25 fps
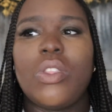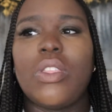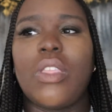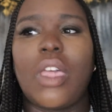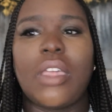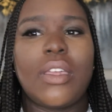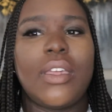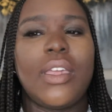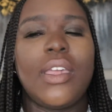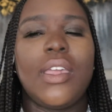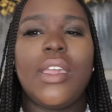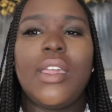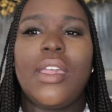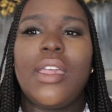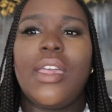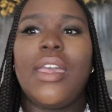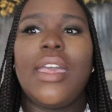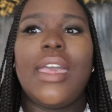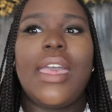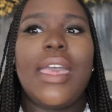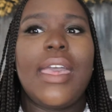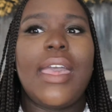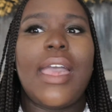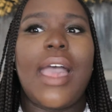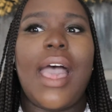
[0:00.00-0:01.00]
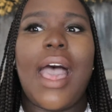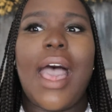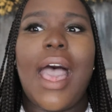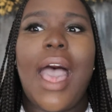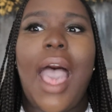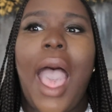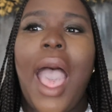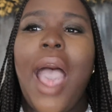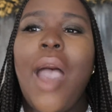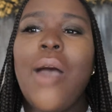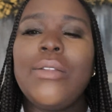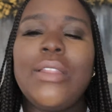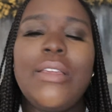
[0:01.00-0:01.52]

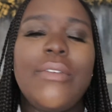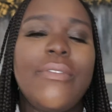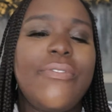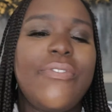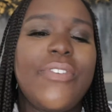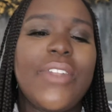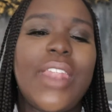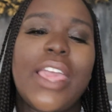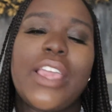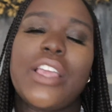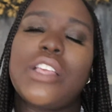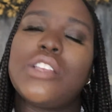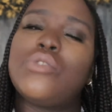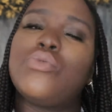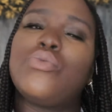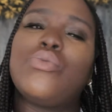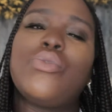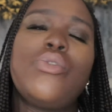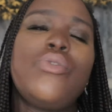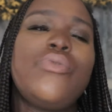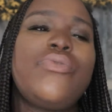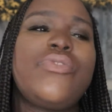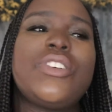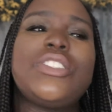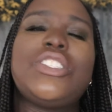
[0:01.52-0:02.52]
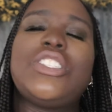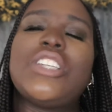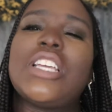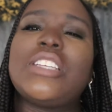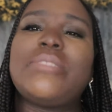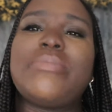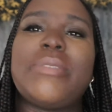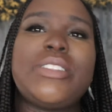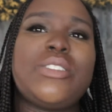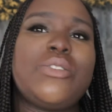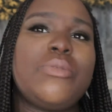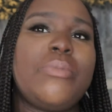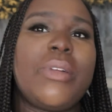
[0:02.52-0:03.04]
I don't even feel like there's room for
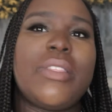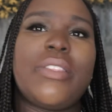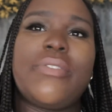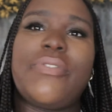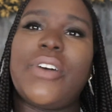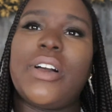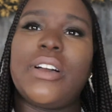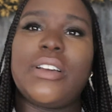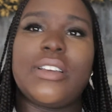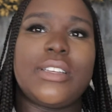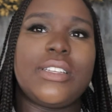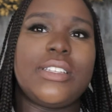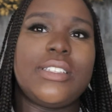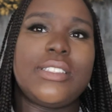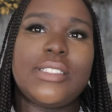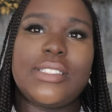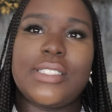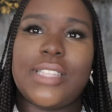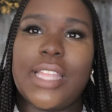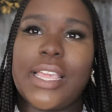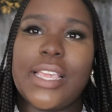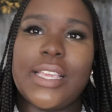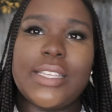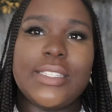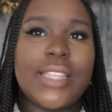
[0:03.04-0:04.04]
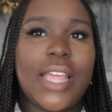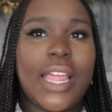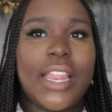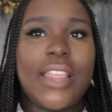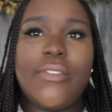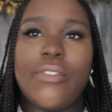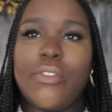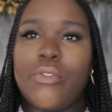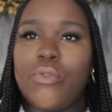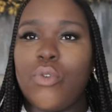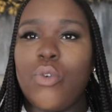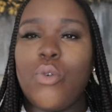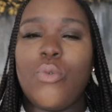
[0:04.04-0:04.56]
judgmental motherfuckers. Like, it's not
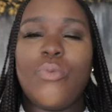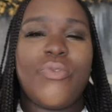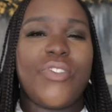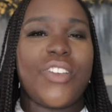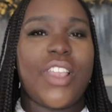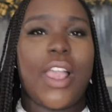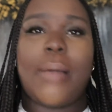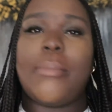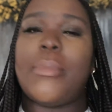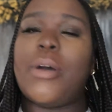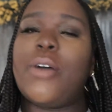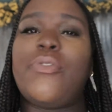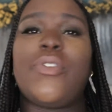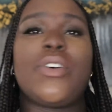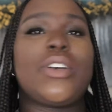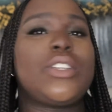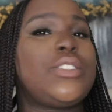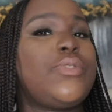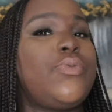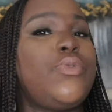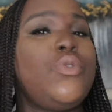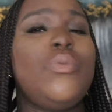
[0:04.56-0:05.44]
even room for y'all motherfuckers.